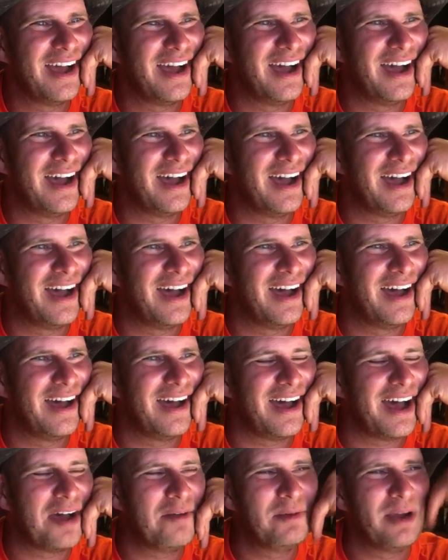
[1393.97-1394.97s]

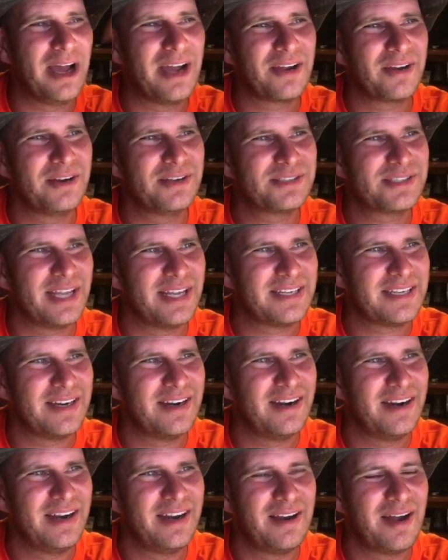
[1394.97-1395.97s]
I'm not going to sit
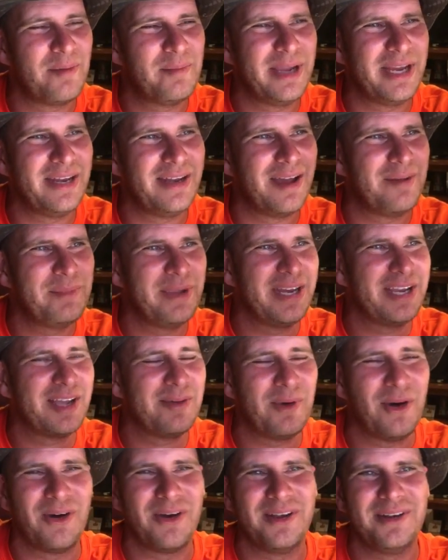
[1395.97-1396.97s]
there. I mean,
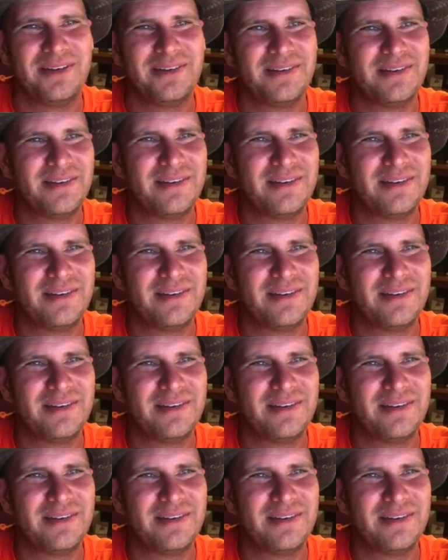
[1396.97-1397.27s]
come on.